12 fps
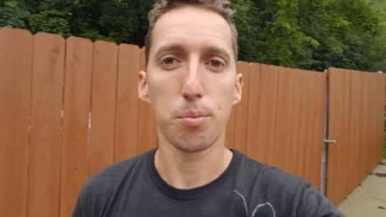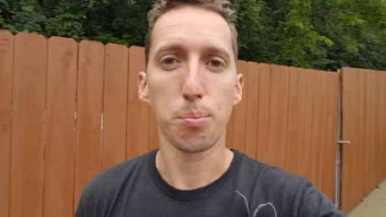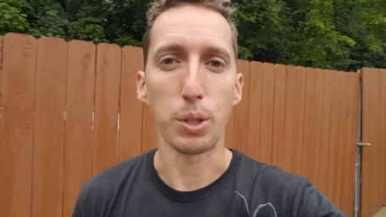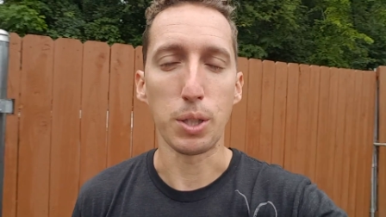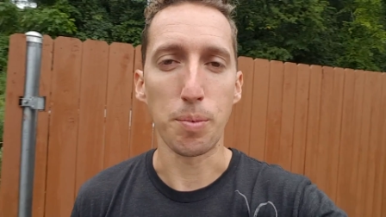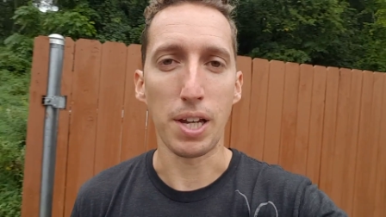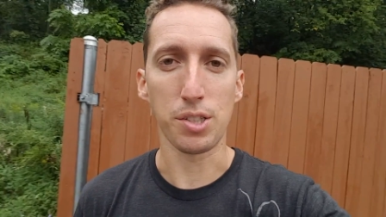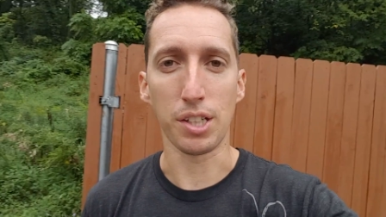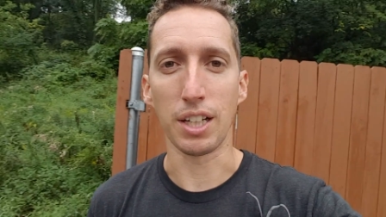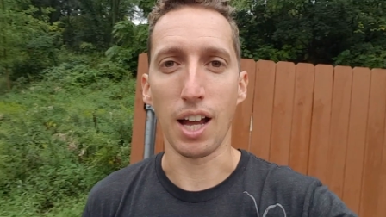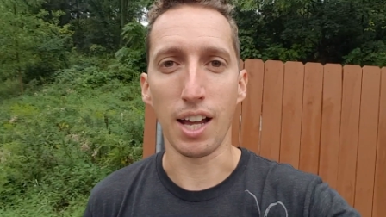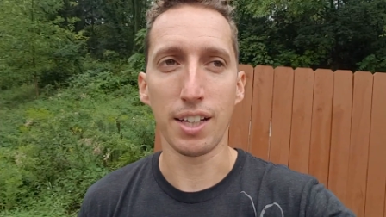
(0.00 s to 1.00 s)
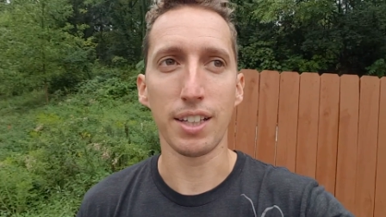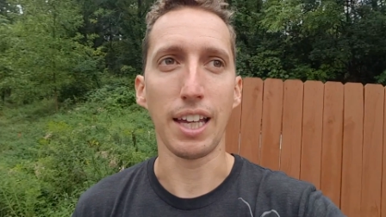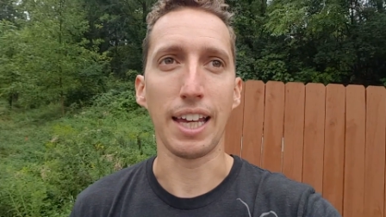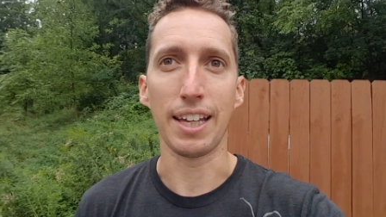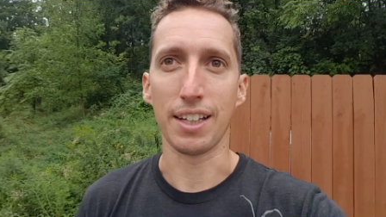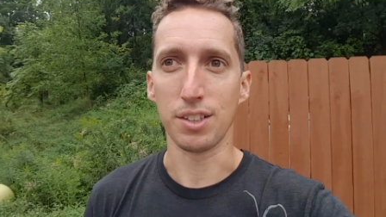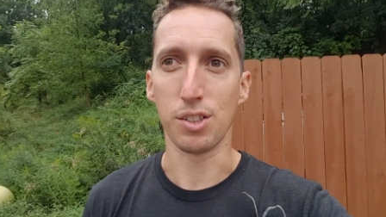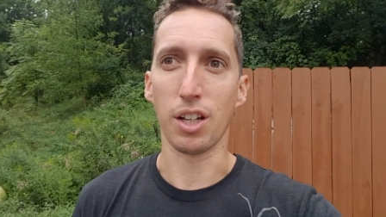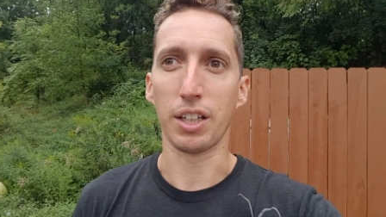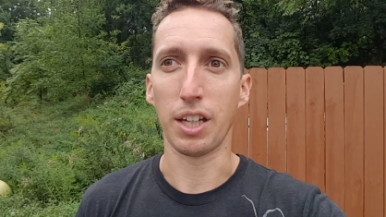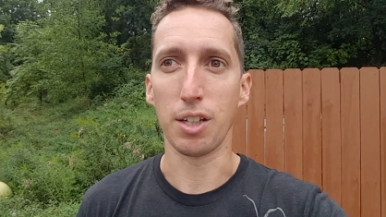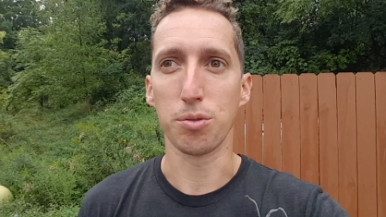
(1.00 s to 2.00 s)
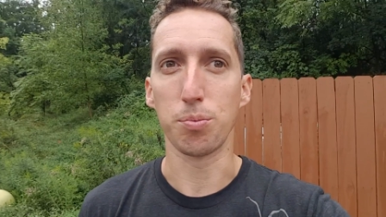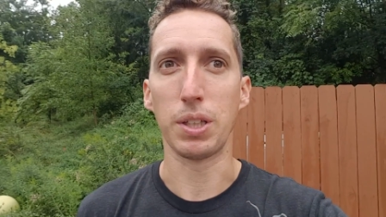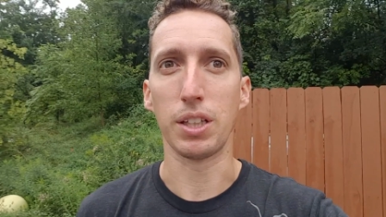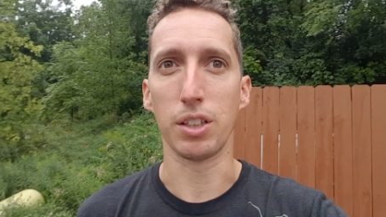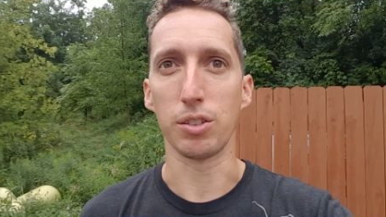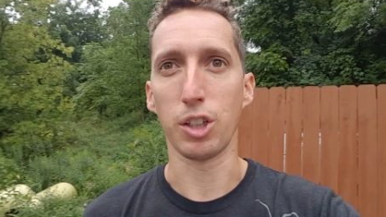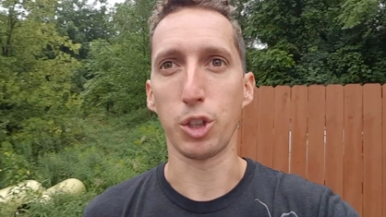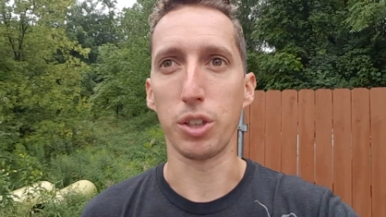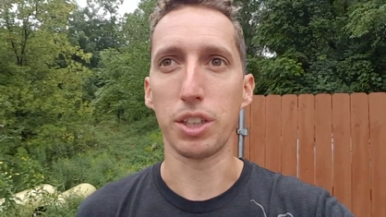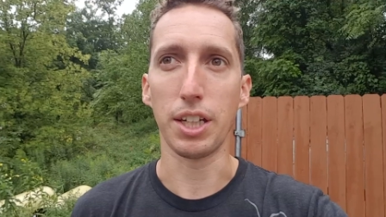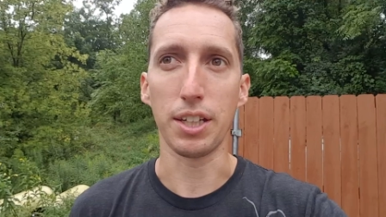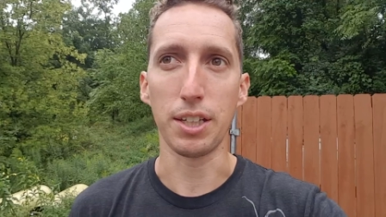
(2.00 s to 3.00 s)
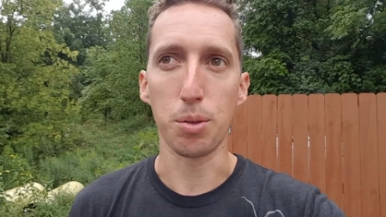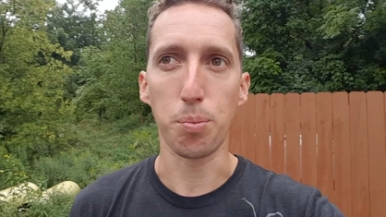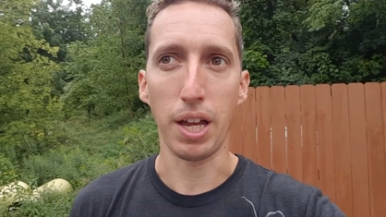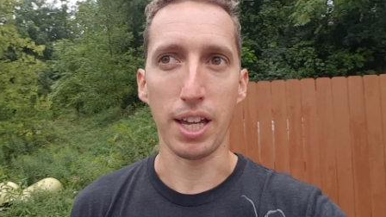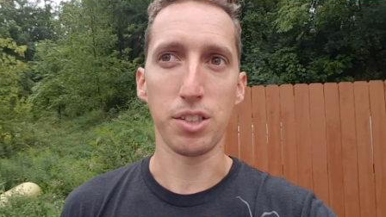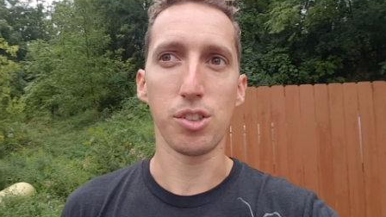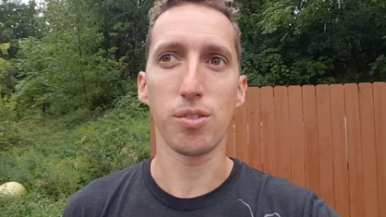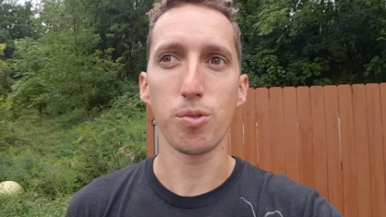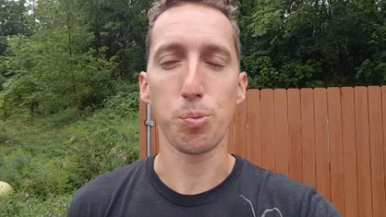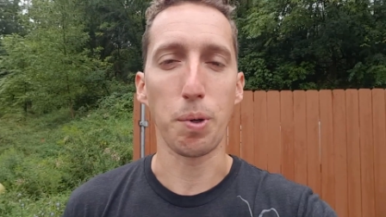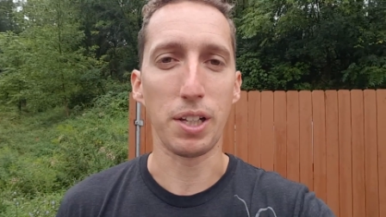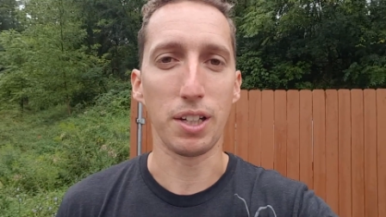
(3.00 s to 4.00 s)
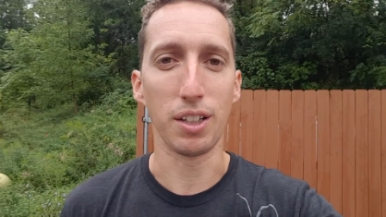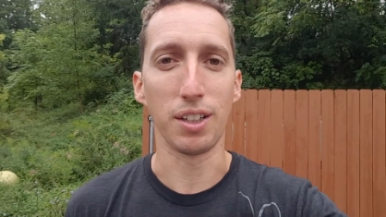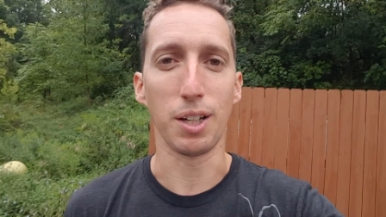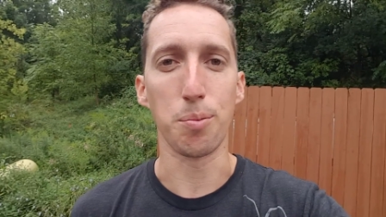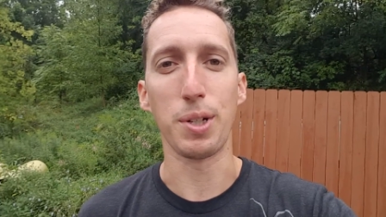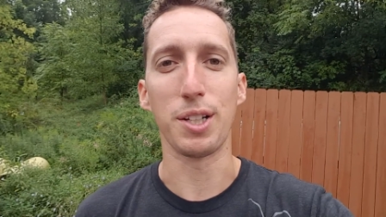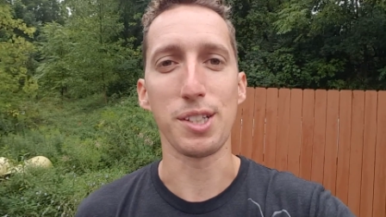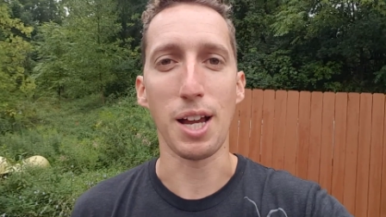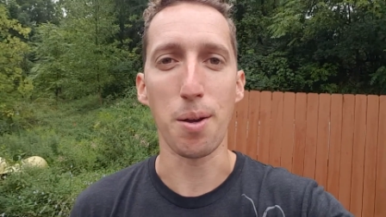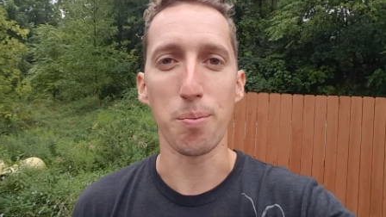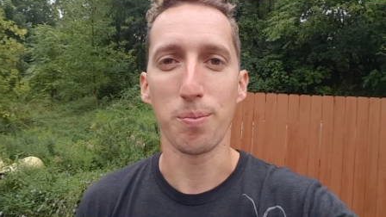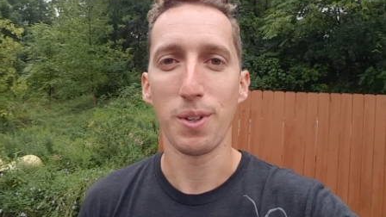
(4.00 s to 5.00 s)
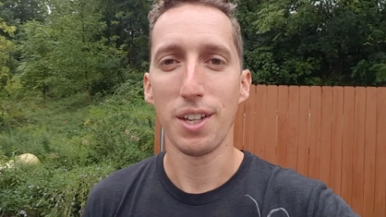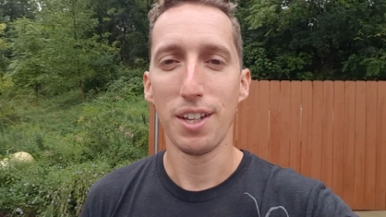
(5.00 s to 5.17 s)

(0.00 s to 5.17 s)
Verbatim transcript: pretty amazing guy and uh, gave me a, a, good kick in the pants spending a, a, bit of time